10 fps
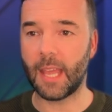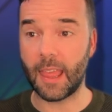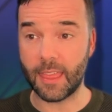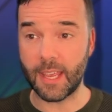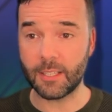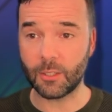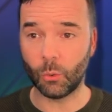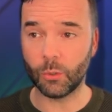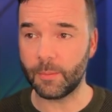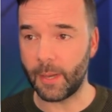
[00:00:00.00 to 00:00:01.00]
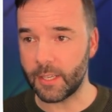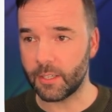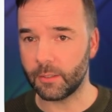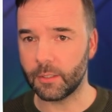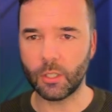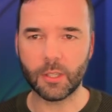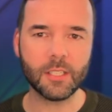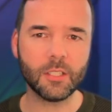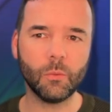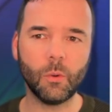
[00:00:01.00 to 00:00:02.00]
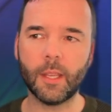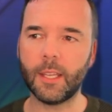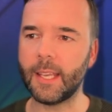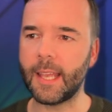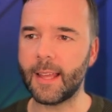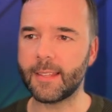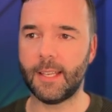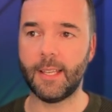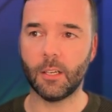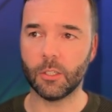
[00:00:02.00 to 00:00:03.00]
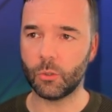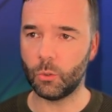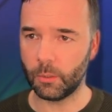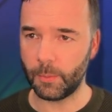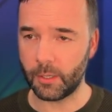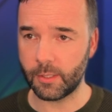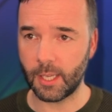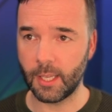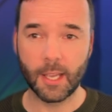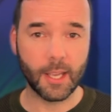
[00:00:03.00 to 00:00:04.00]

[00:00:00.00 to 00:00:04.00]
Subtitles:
this automation. So this is the one that you get in our school community.